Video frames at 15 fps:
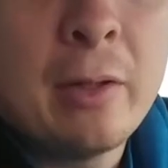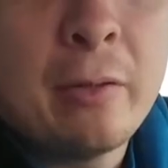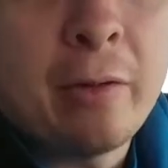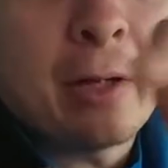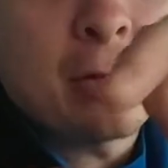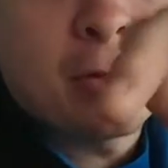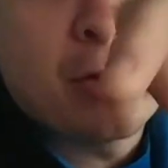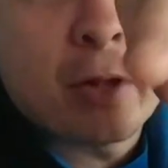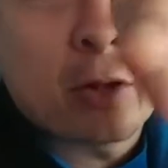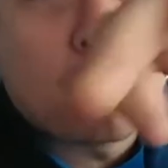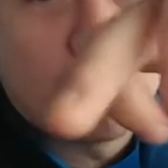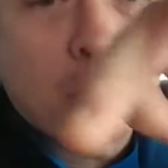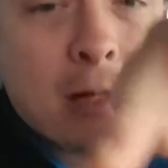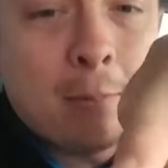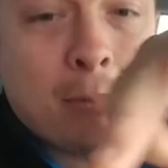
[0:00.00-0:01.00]
There's the
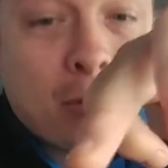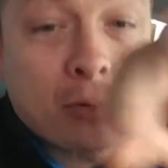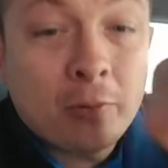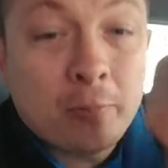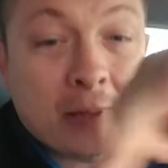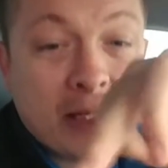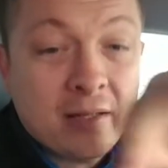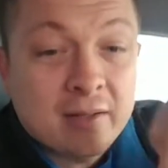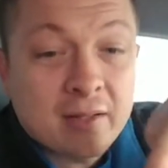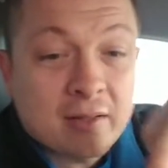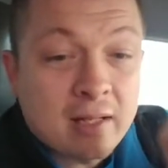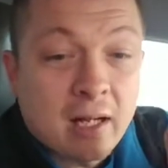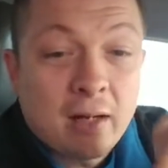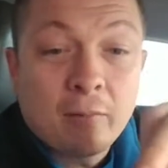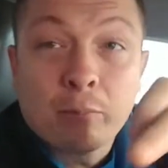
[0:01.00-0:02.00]
crumble pieces
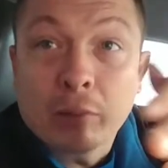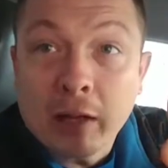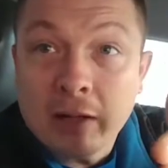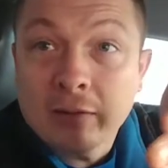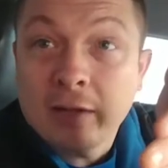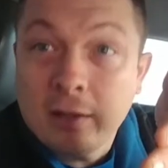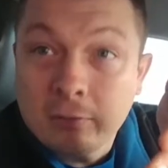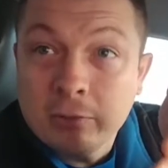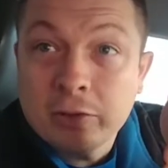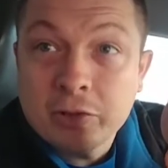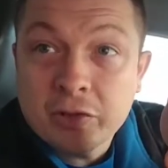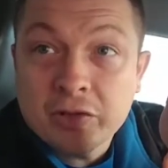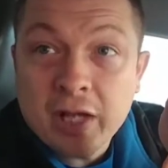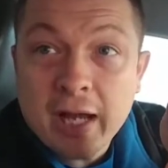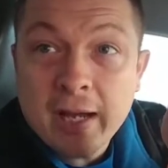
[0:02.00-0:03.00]
of brownie, would you
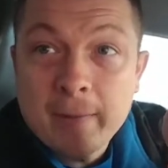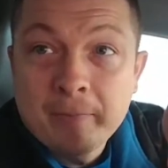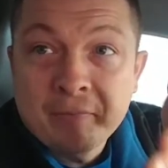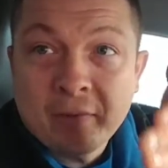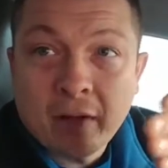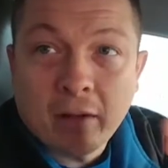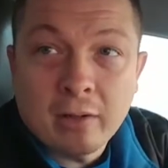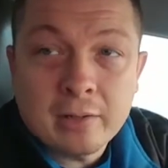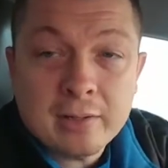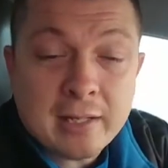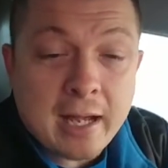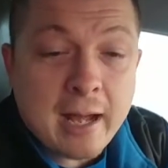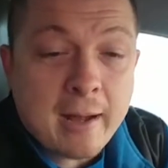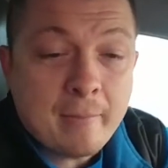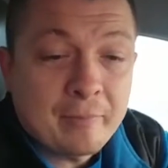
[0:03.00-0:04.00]
say, on
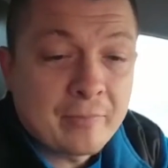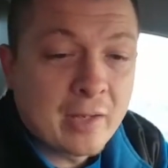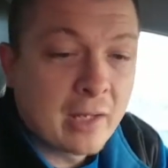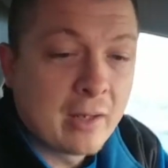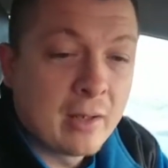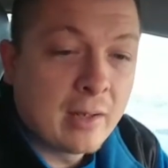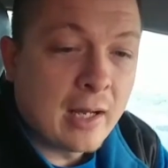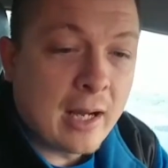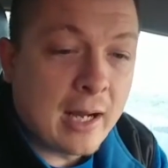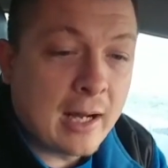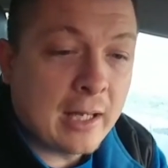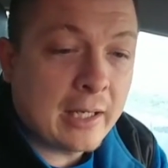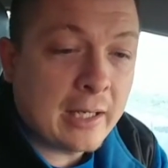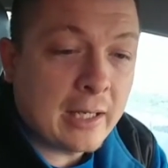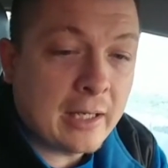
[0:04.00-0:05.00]
top.
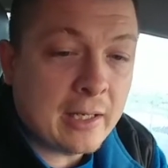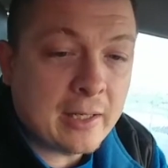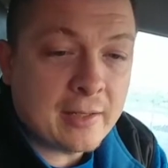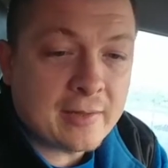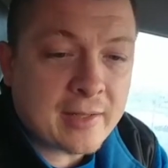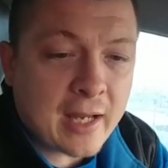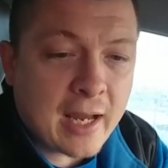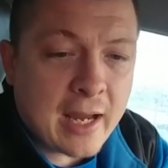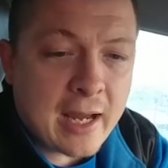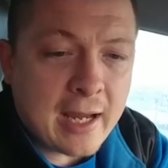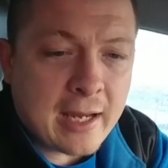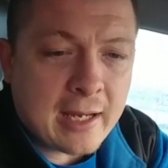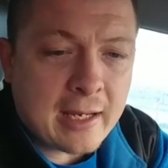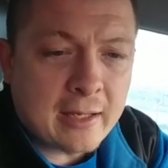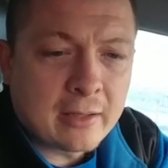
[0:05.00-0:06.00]
It is
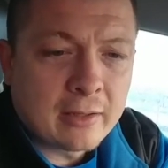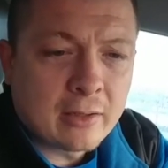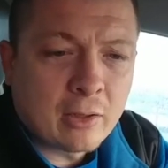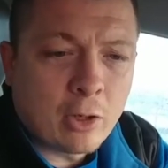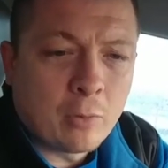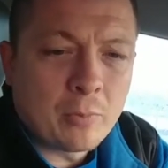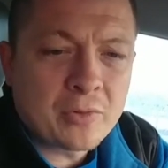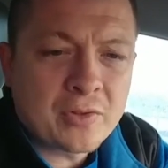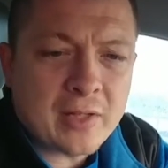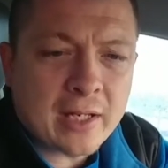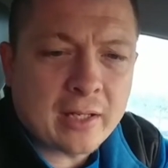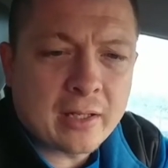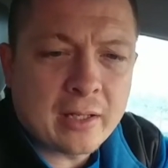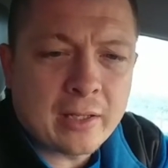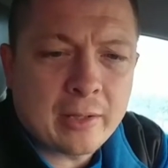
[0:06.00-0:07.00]
almost
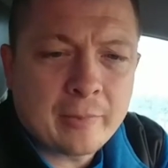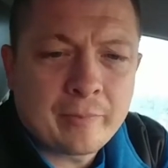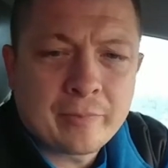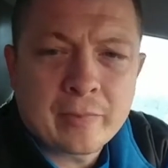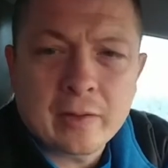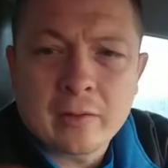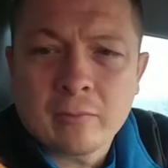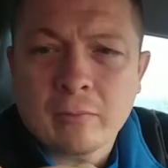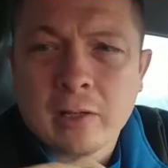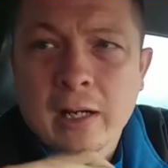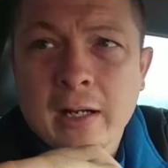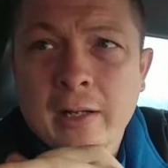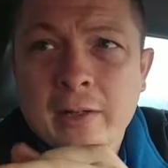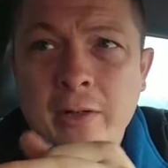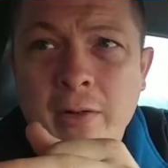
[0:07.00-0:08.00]
like a, what
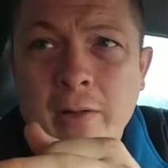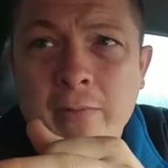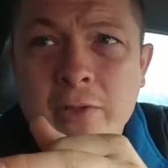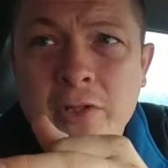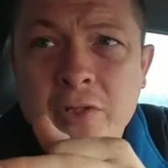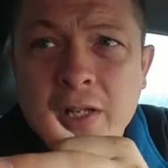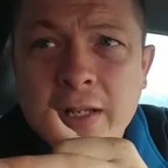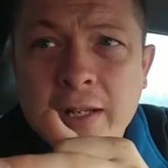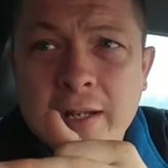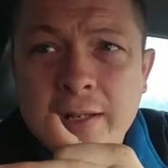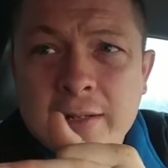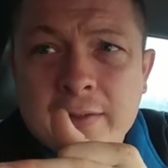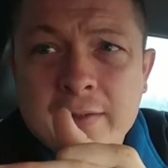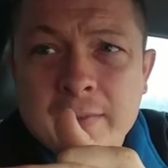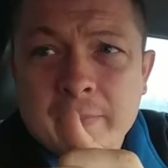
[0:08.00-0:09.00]
kind of donut would you say that
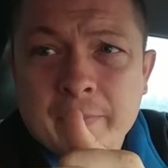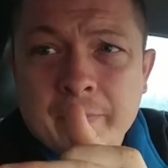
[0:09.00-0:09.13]
is?